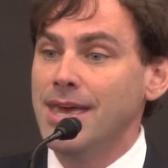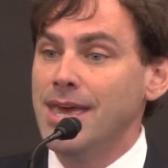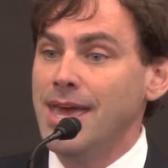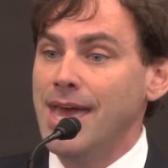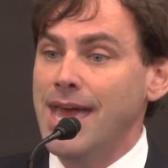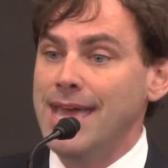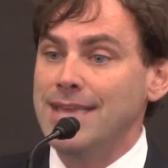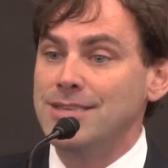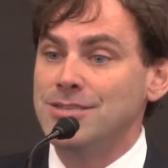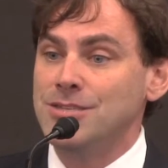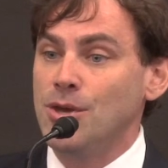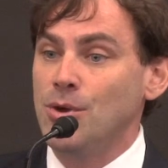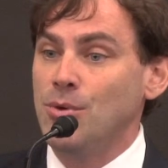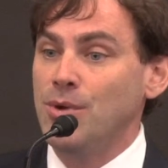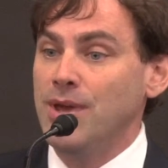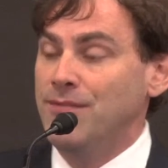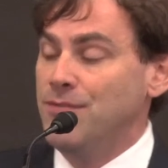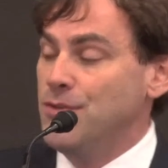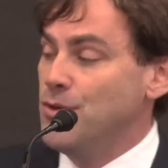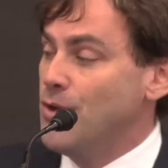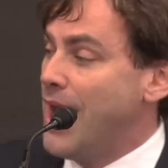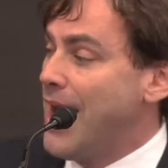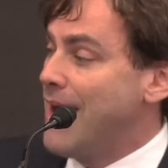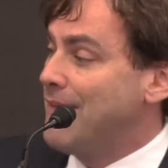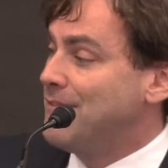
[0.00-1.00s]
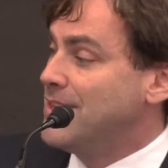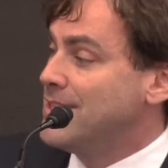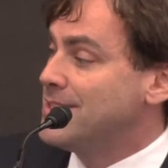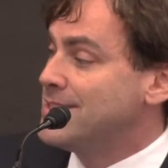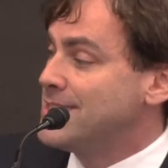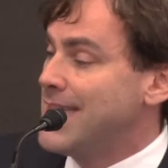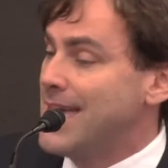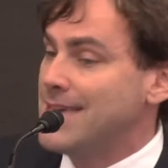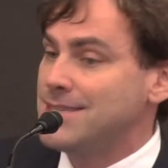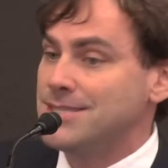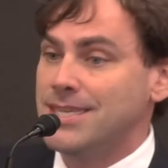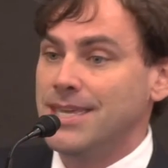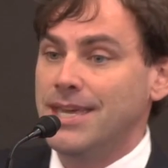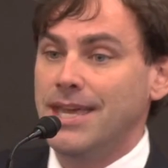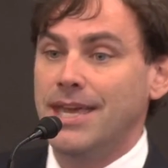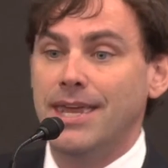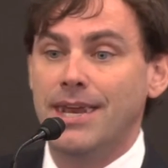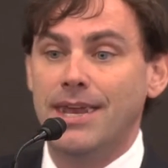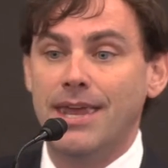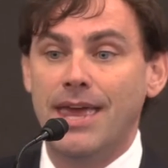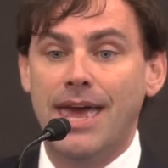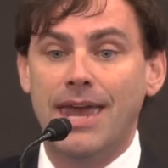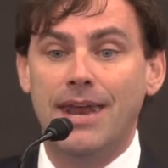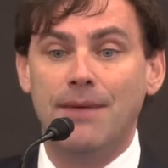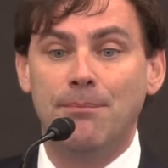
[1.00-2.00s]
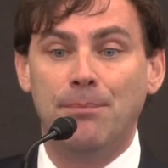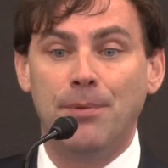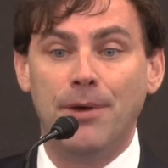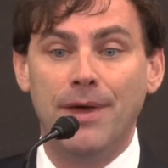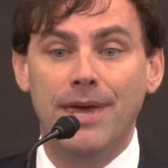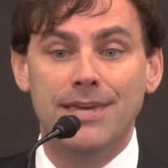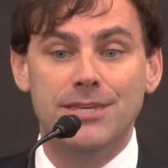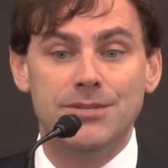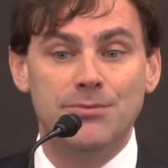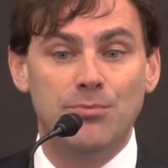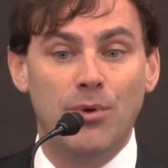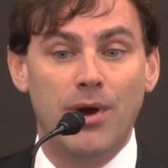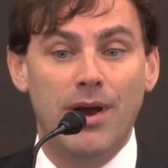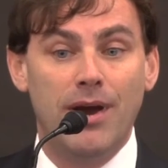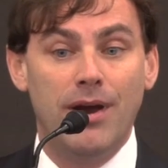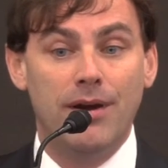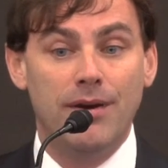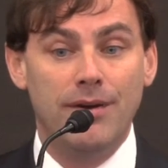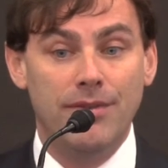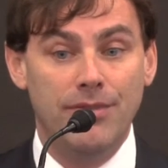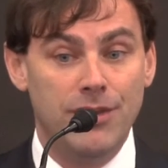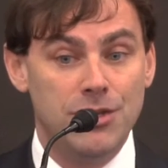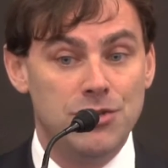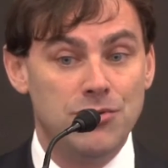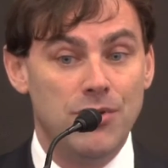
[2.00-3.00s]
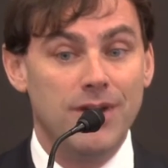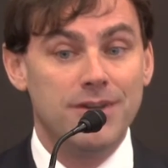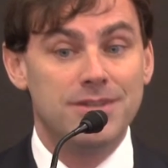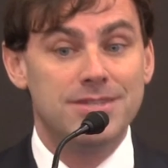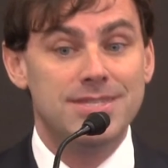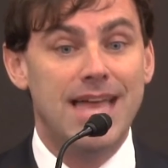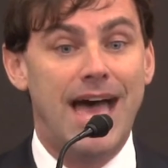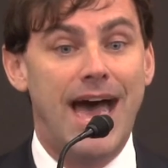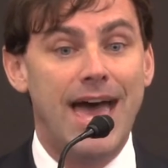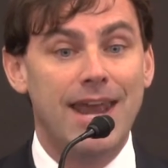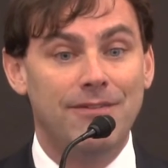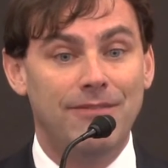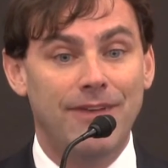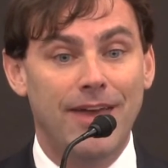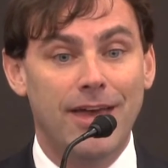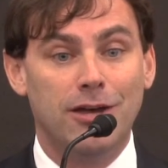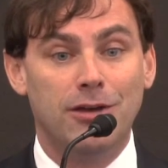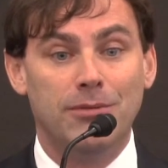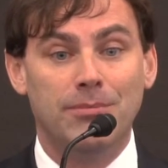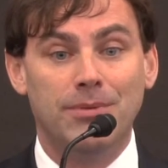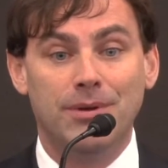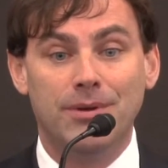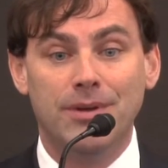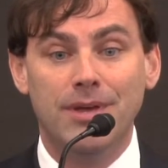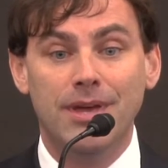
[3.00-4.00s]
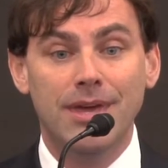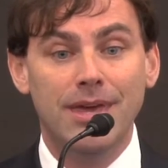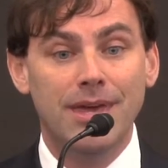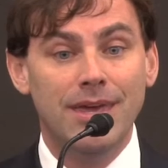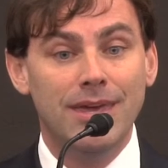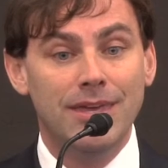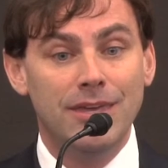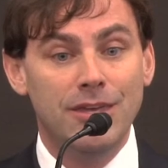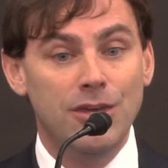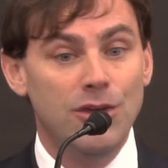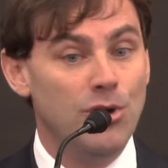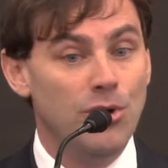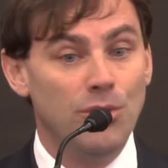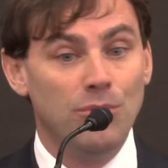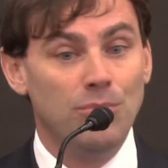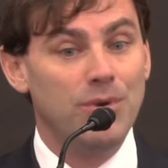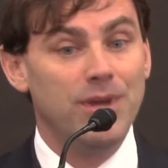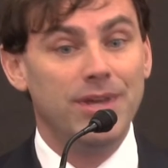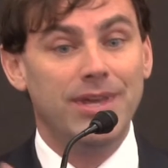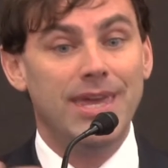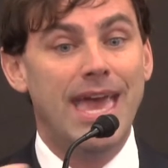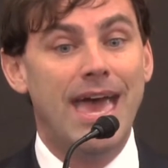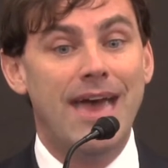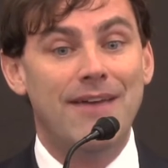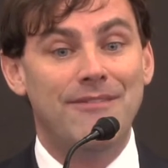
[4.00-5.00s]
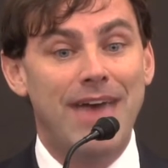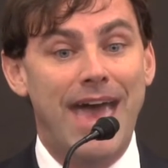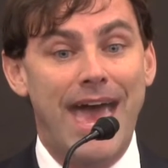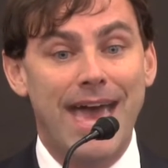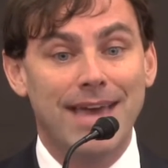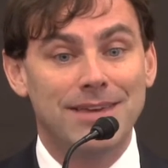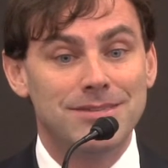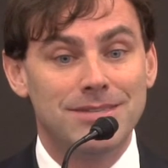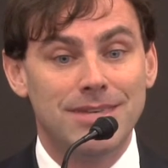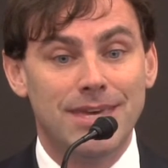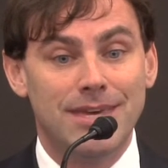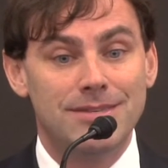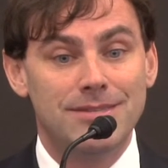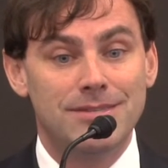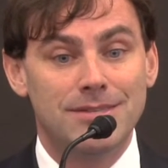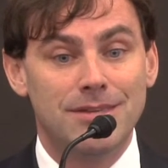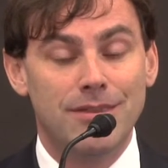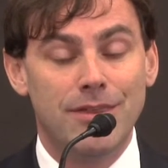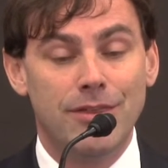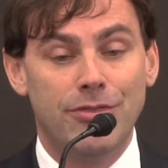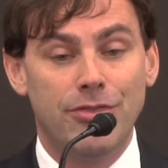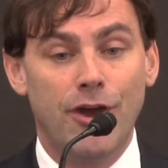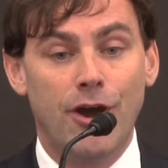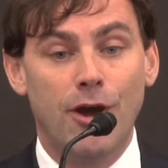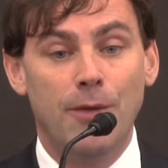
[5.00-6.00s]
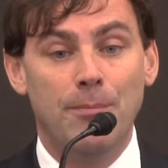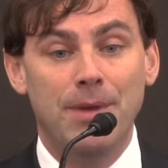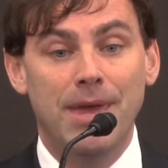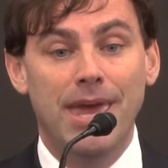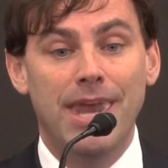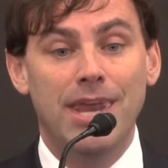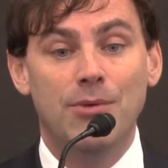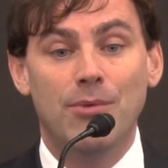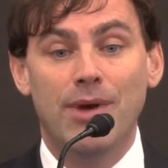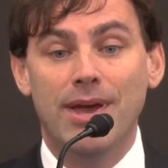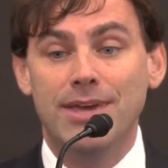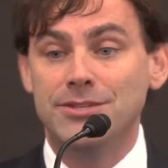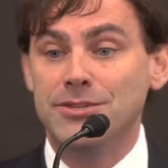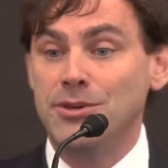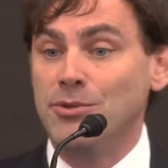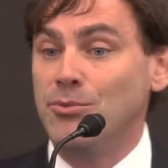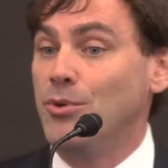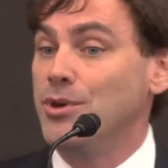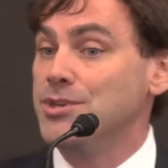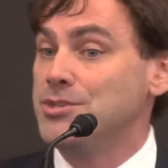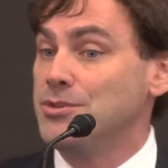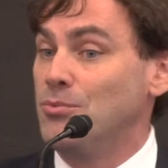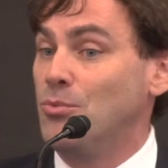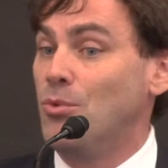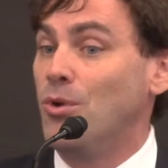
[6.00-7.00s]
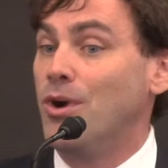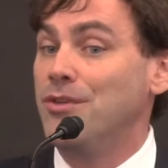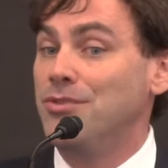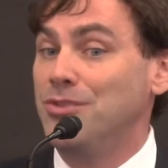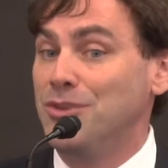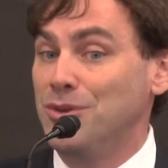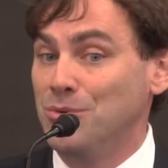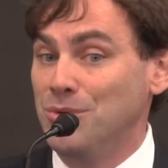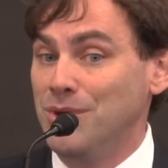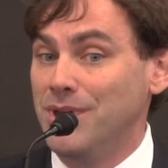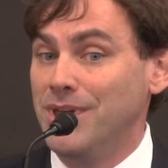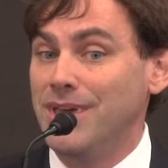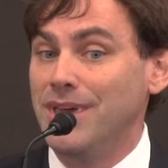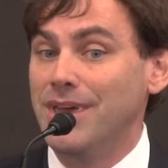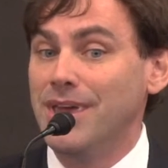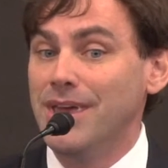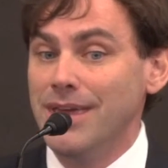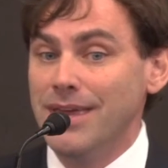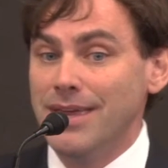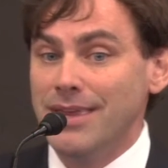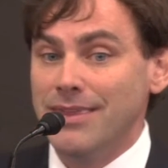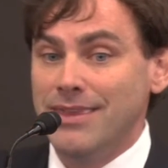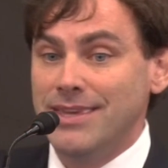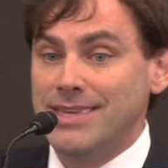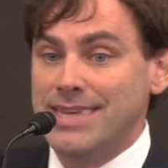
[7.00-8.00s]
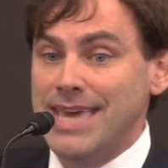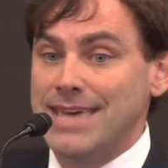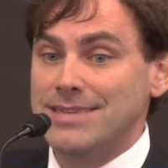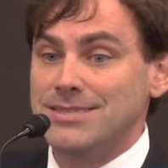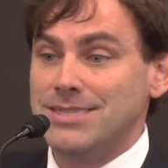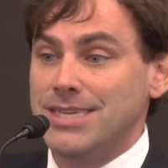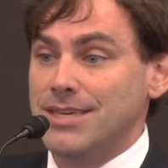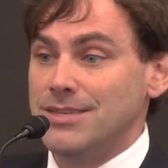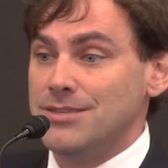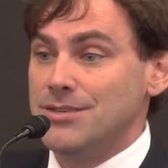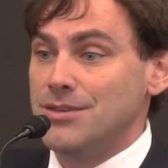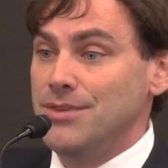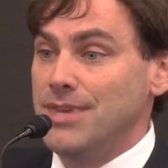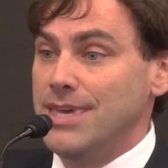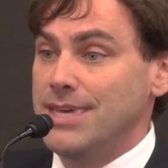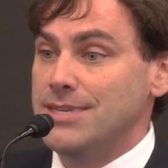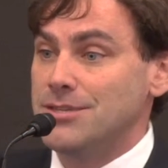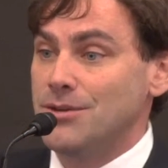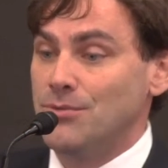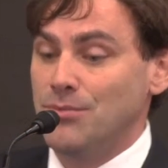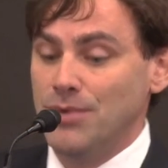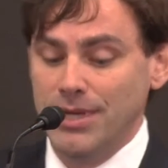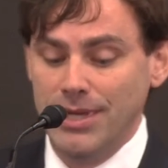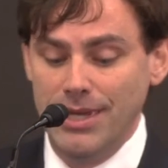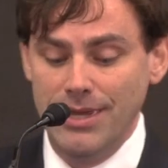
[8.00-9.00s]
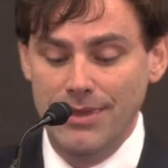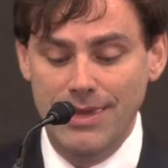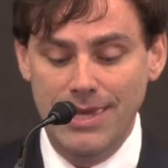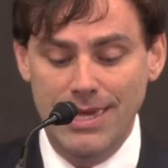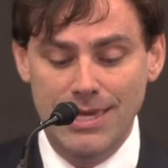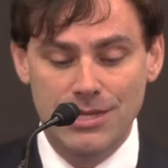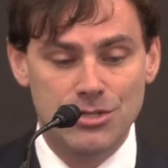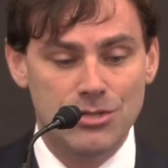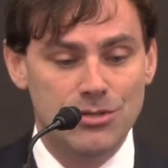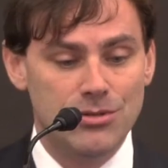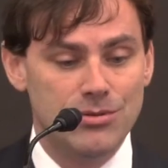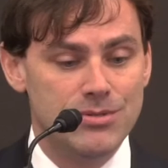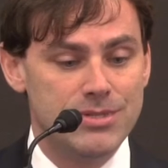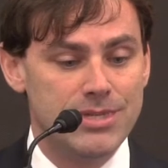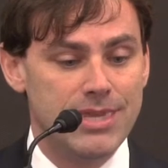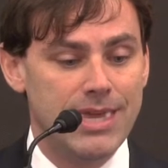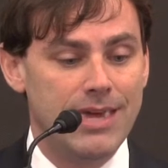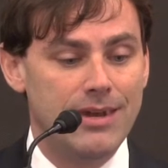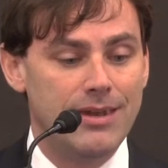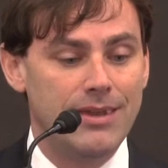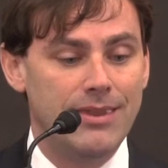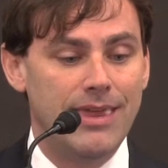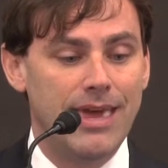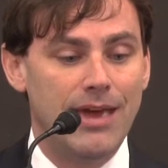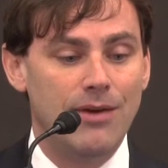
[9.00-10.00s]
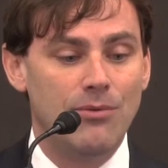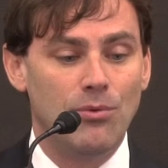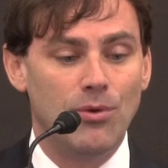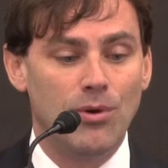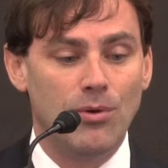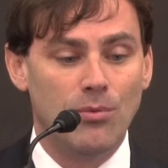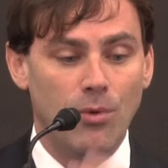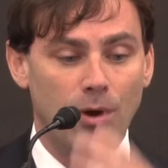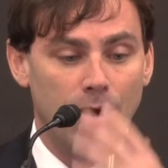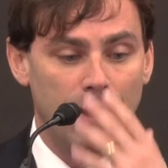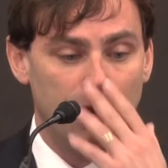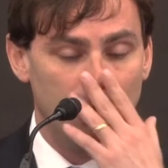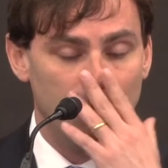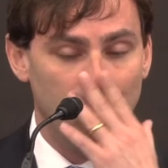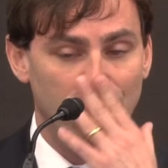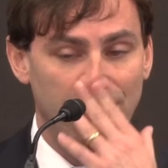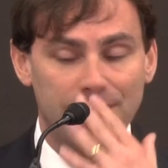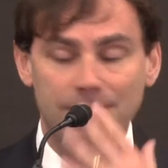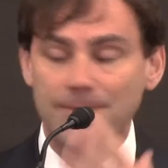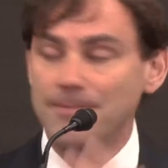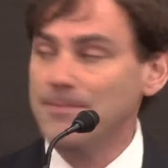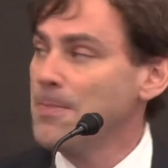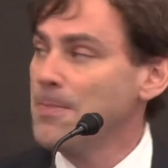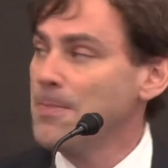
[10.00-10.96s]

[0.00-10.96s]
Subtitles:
And so if you have this testing at a place where the drug's not available, you don't really have access to the therapy anyway, so was it worth doing the testing? So these are really the issues that we're working with.